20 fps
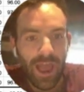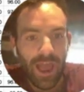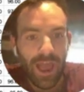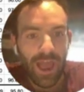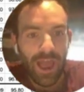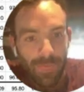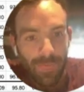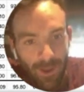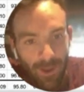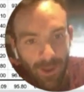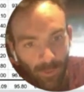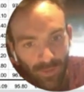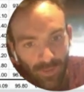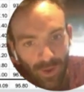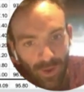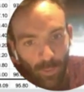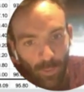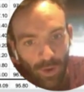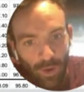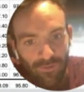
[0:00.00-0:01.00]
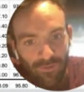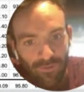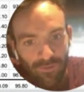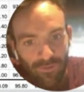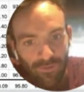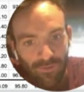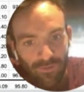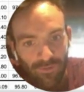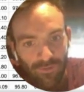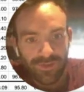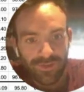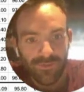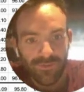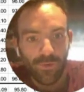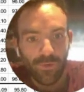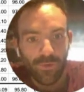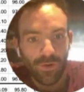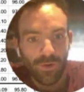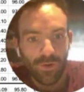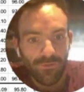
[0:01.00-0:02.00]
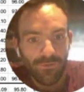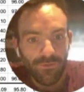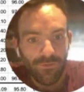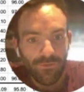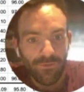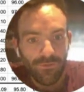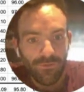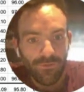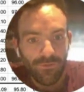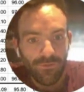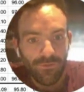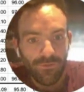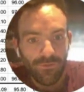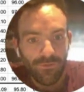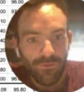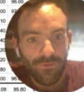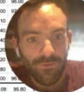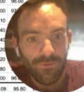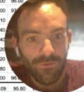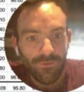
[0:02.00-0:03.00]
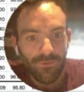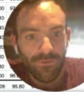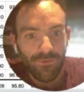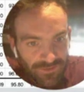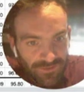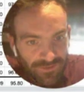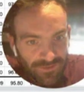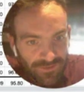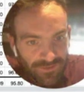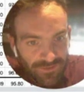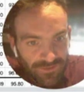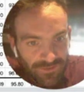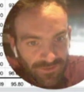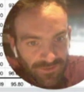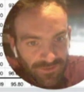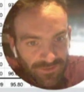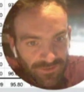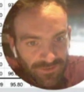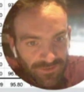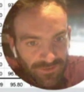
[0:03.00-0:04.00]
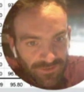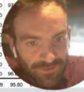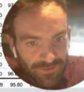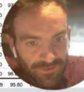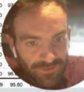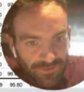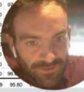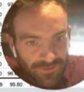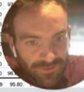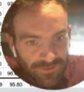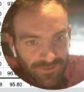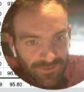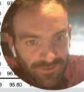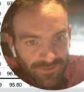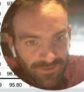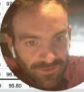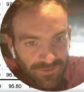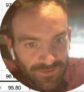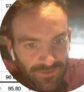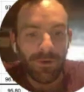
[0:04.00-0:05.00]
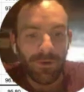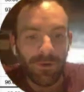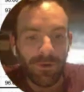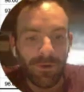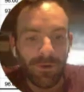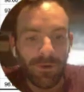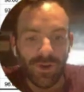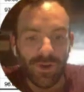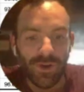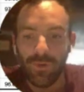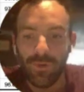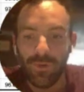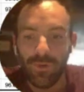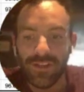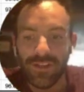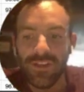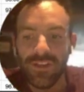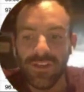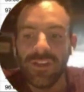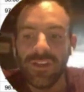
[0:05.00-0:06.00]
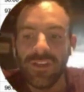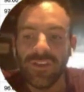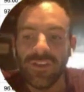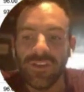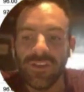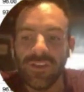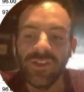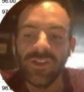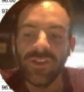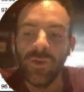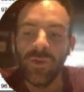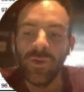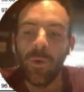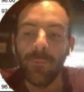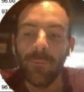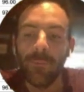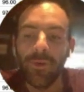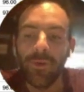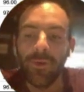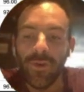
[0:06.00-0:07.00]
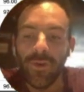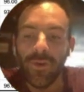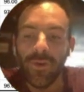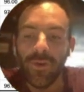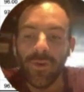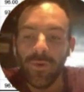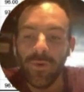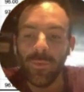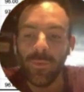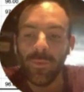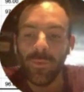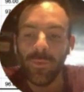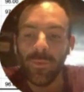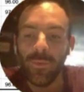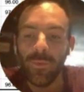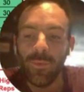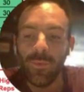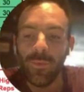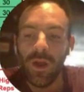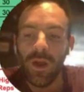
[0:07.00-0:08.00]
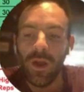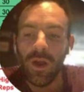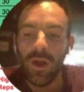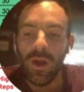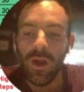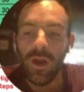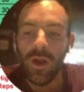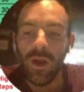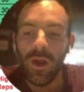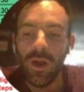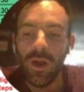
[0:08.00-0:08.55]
and then what their 1 rep max of all of those lifts would be for the dumbbell shoulder press. So it's not purely working off